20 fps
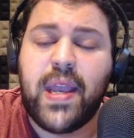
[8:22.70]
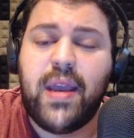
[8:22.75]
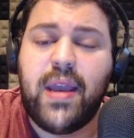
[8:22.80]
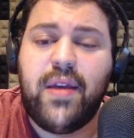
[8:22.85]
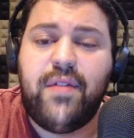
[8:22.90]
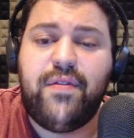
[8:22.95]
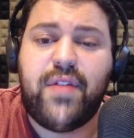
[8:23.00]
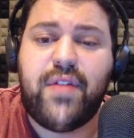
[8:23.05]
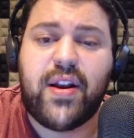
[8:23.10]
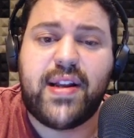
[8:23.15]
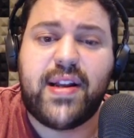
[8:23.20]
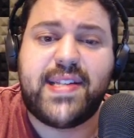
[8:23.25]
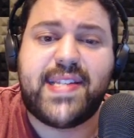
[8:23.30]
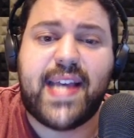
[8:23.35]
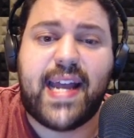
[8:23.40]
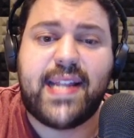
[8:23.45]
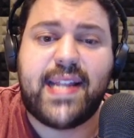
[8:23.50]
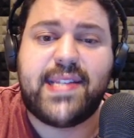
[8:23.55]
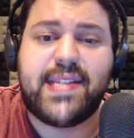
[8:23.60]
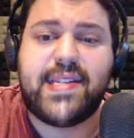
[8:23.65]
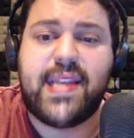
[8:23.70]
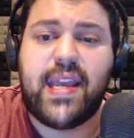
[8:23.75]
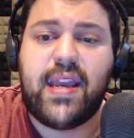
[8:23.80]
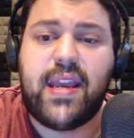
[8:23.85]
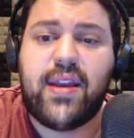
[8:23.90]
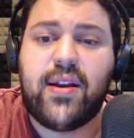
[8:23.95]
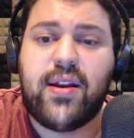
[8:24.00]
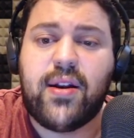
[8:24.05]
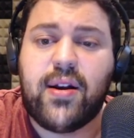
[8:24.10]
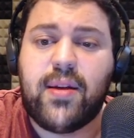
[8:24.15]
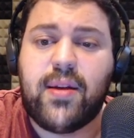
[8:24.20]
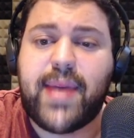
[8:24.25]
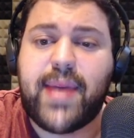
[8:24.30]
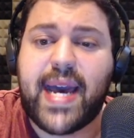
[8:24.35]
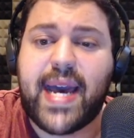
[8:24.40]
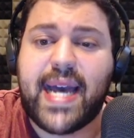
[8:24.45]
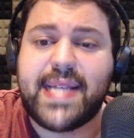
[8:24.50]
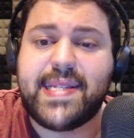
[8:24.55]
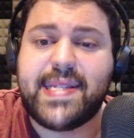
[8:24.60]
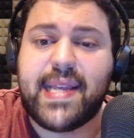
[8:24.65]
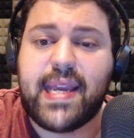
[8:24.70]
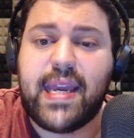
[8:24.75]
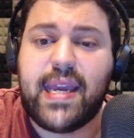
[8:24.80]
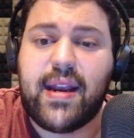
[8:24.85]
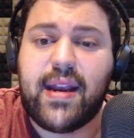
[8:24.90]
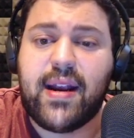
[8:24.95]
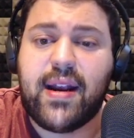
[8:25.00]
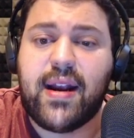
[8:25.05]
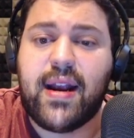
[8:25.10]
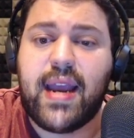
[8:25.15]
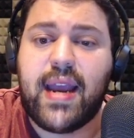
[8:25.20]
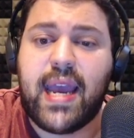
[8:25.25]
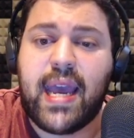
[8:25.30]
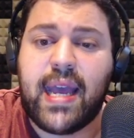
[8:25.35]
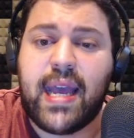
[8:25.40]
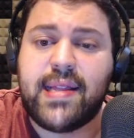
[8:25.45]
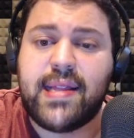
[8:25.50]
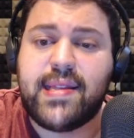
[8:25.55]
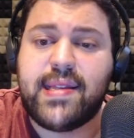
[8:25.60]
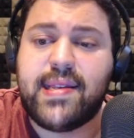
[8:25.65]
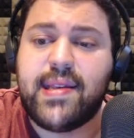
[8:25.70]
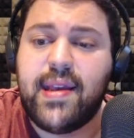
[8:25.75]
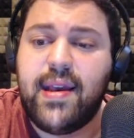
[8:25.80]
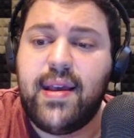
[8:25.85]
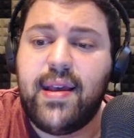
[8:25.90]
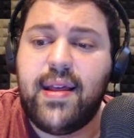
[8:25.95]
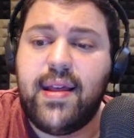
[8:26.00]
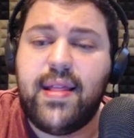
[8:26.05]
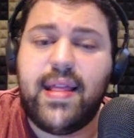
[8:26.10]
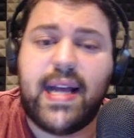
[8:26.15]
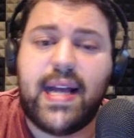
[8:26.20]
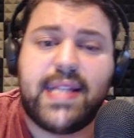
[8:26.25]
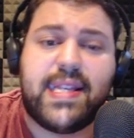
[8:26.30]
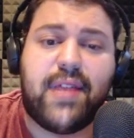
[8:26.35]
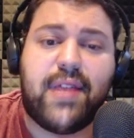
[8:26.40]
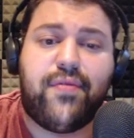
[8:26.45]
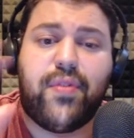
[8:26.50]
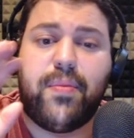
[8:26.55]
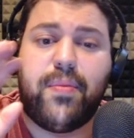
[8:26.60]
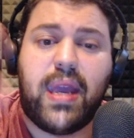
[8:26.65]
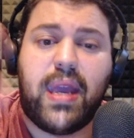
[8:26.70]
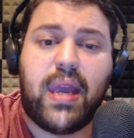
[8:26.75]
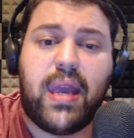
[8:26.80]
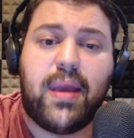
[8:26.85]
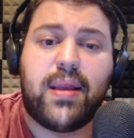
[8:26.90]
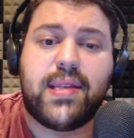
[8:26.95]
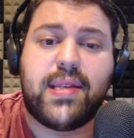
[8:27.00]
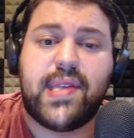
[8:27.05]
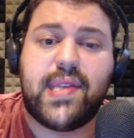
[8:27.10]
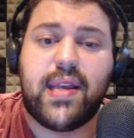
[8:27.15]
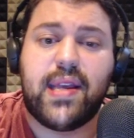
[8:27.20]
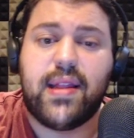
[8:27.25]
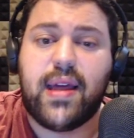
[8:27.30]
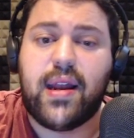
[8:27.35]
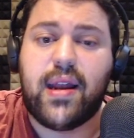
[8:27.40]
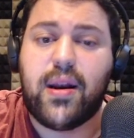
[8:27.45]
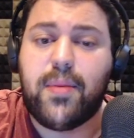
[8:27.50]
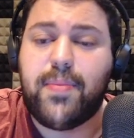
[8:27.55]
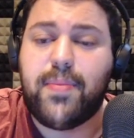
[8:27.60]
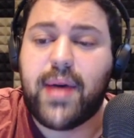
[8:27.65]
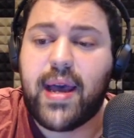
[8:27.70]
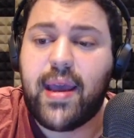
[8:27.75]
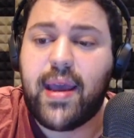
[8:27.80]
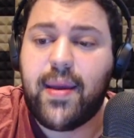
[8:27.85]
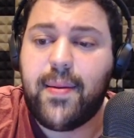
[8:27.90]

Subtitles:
very sad to see her passing here. And that's it from me. See you later. Bye.